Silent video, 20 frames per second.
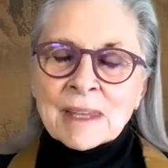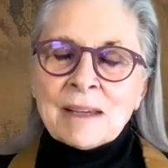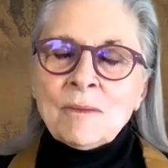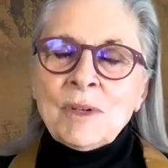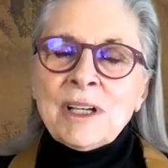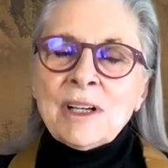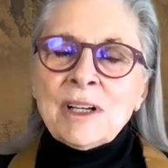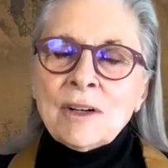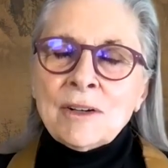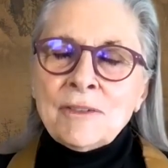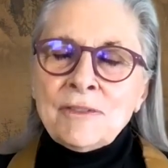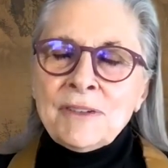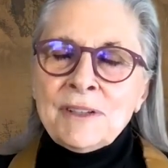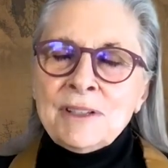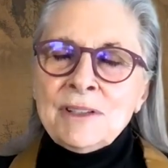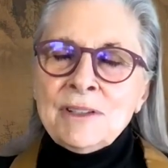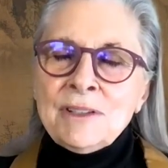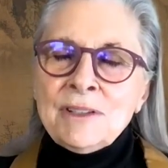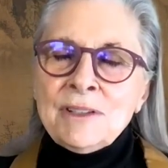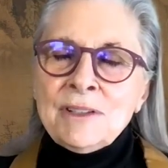And we
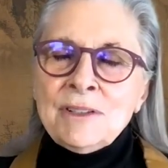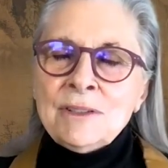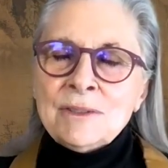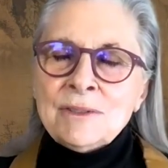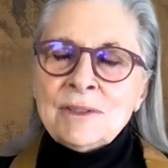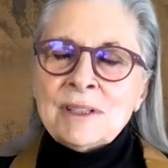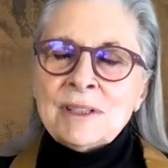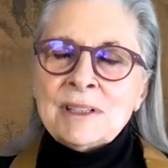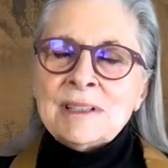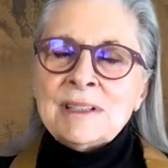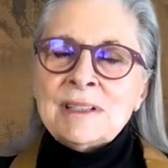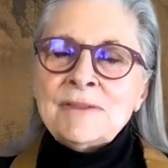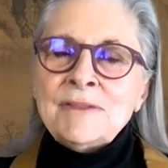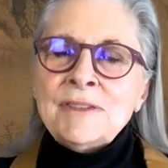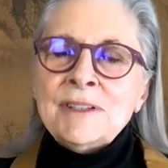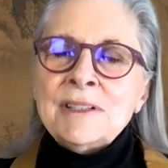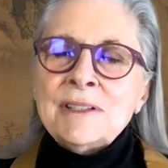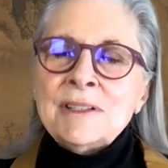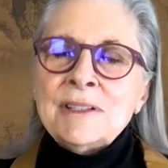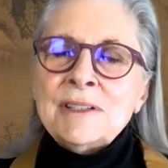often use this
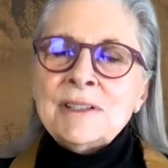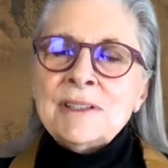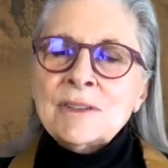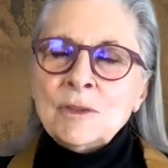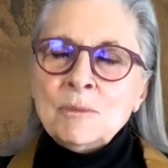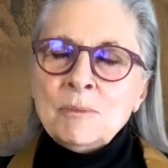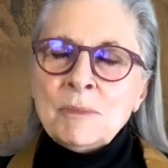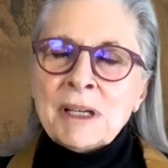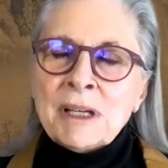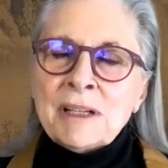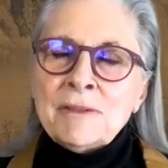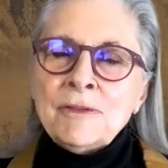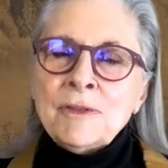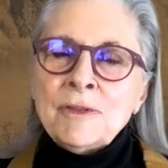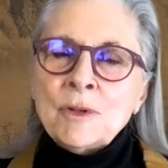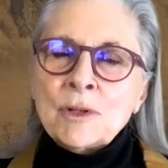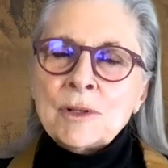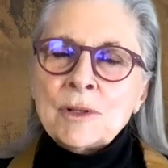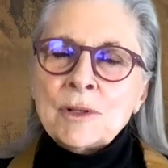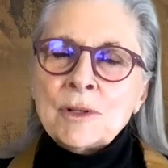physical
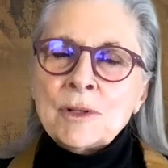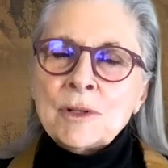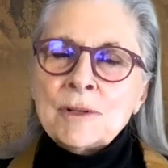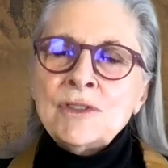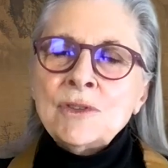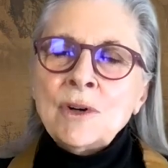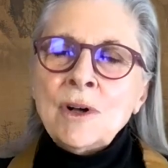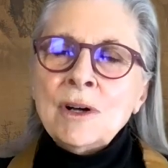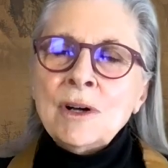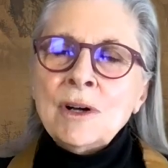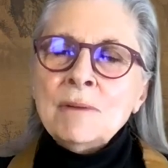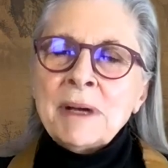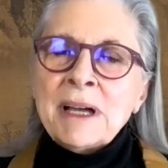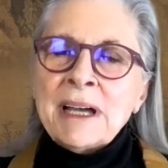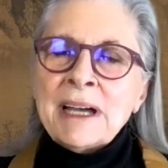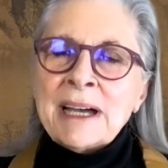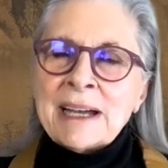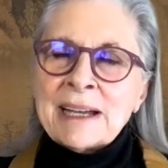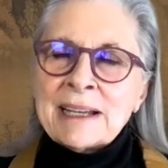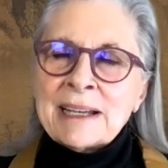metaphor of
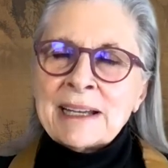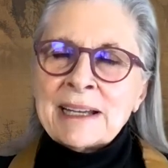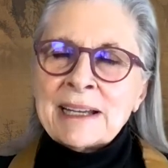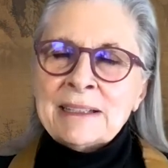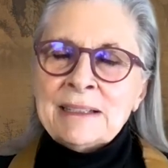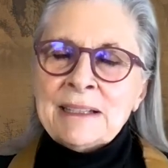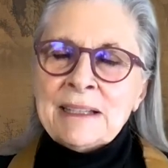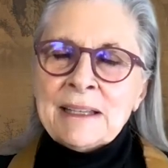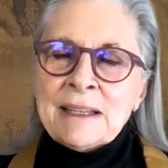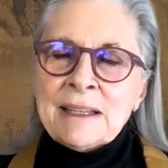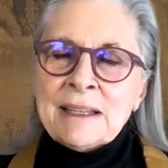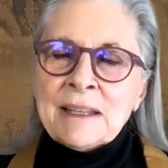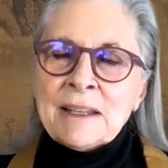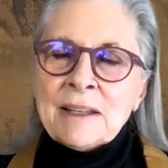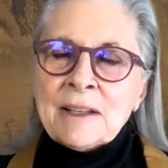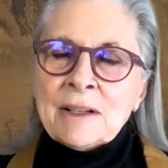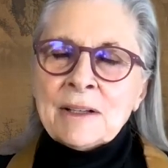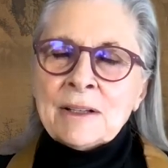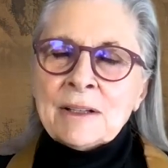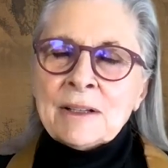strong back,
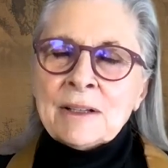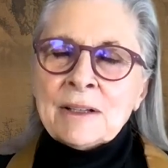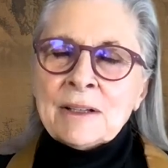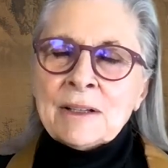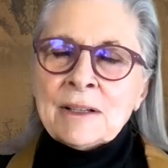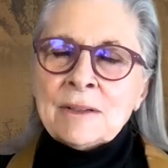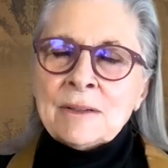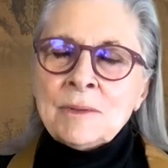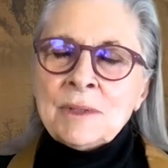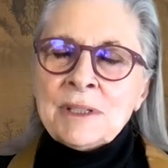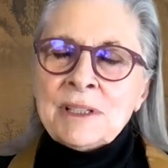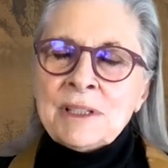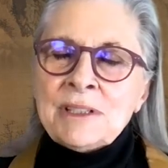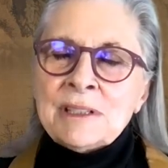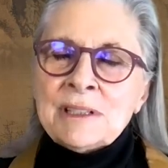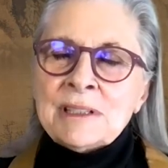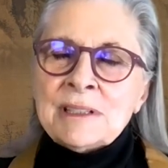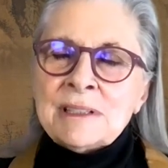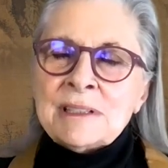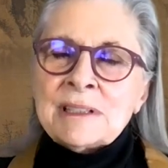
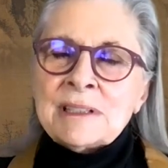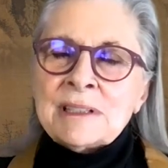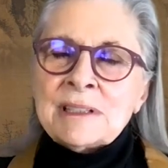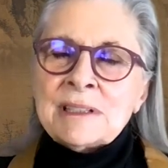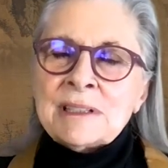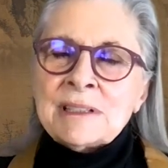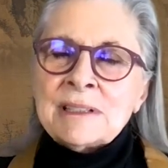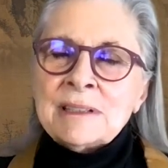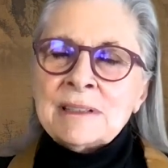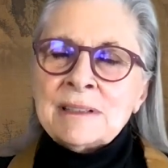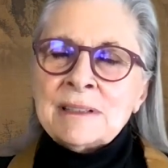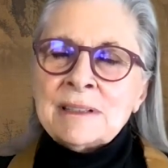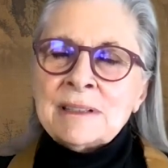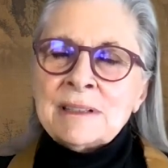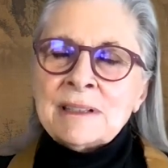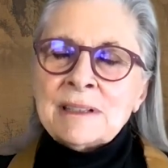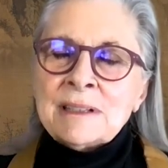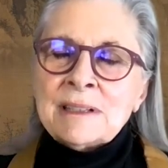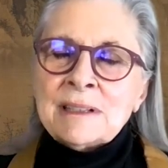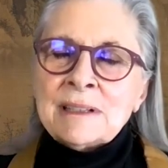which is
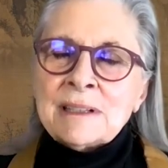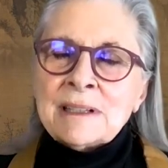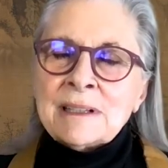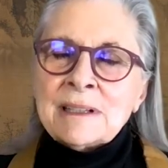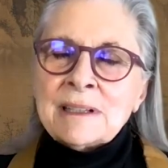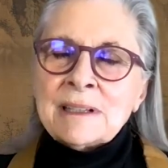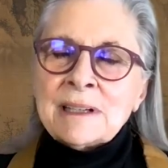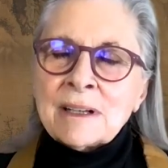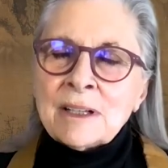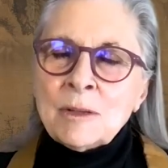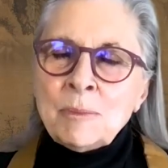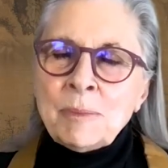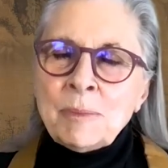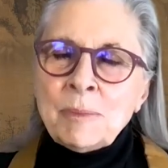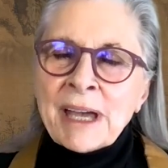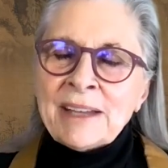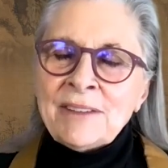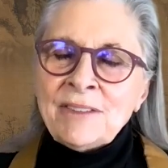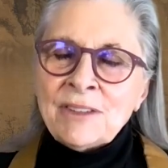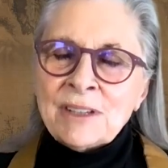our
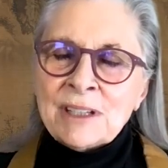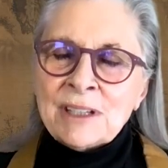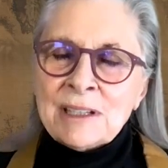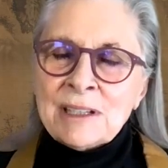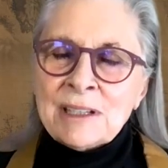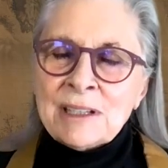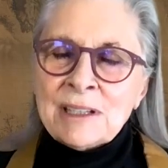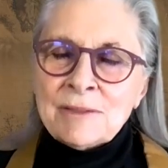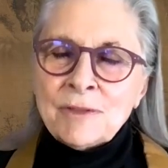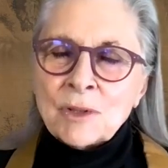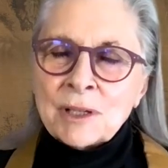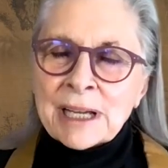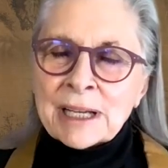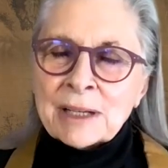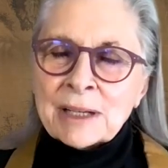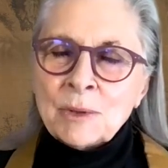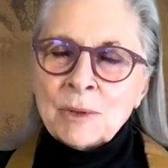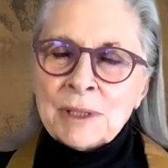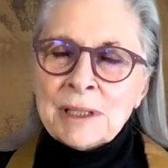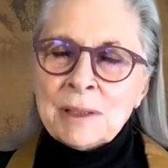capacity for
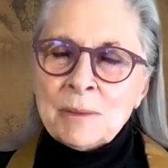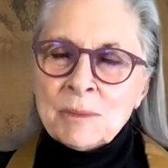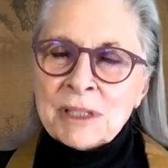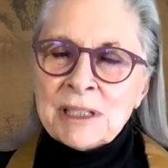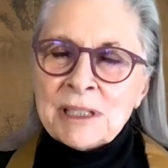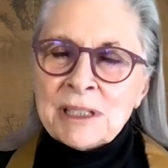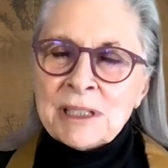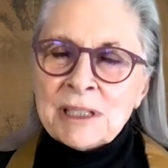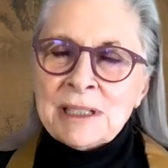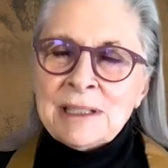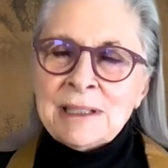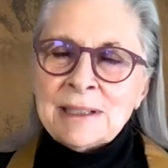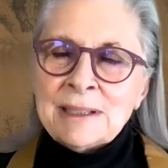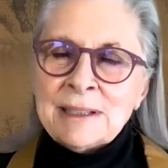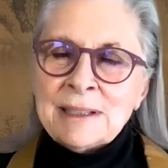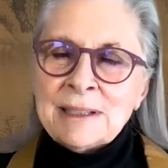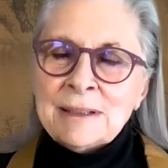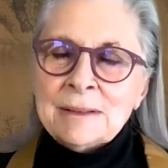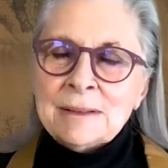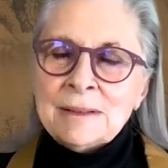equanimity,
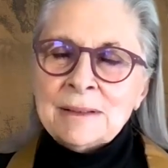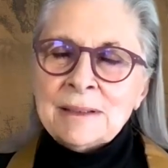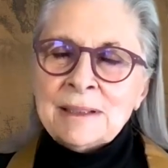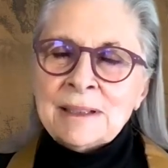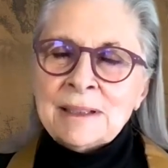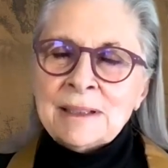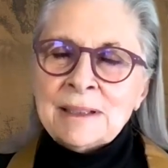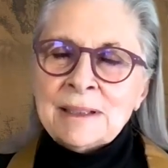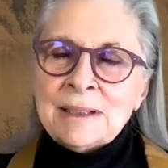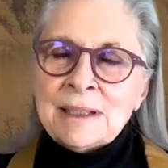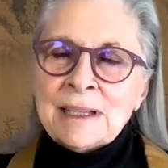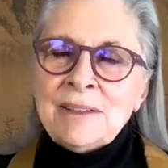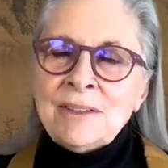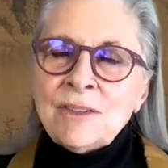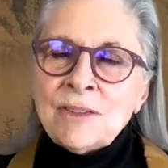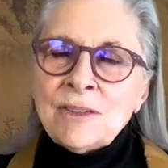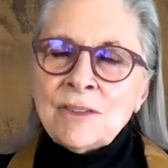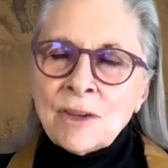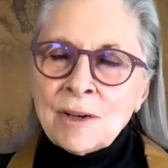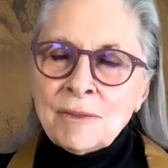
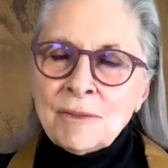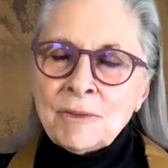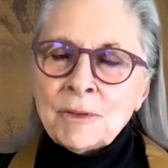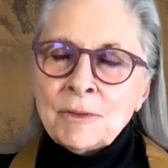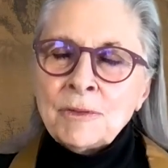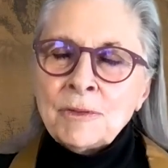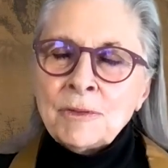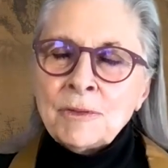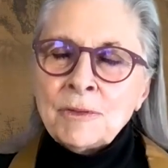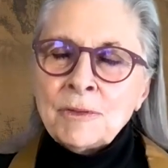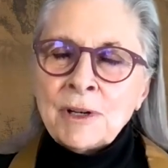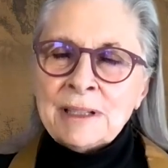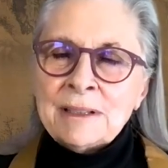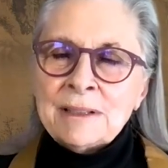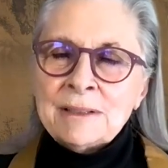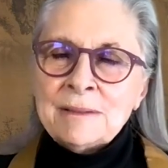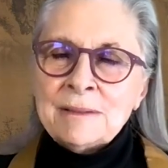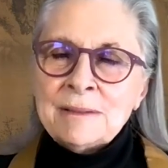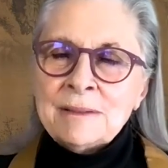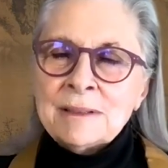and soft
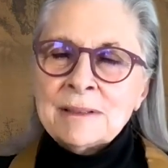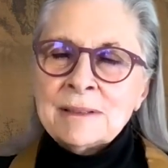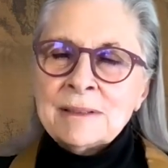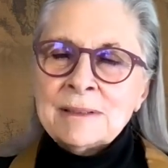front,